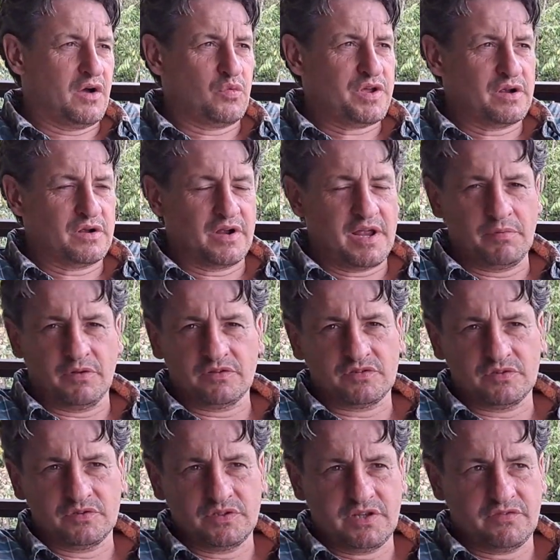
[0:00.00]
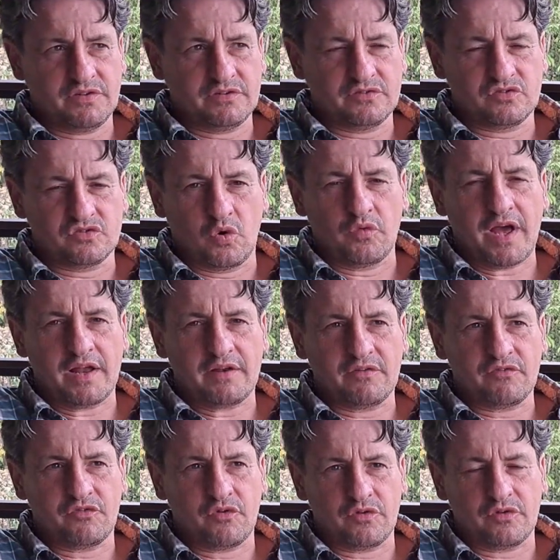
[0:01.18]
we are able to even grow
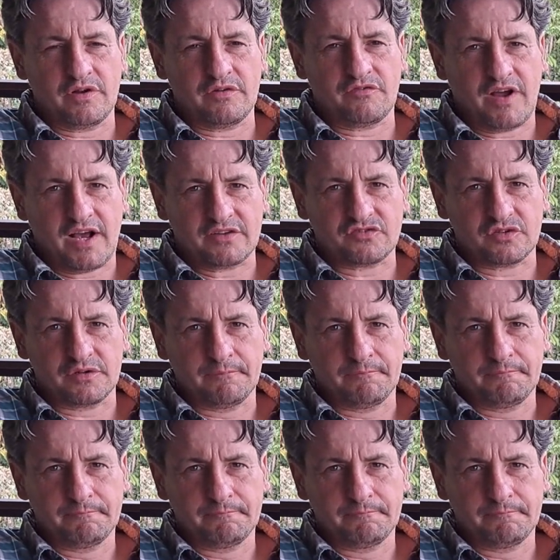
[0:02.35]
that further and faster.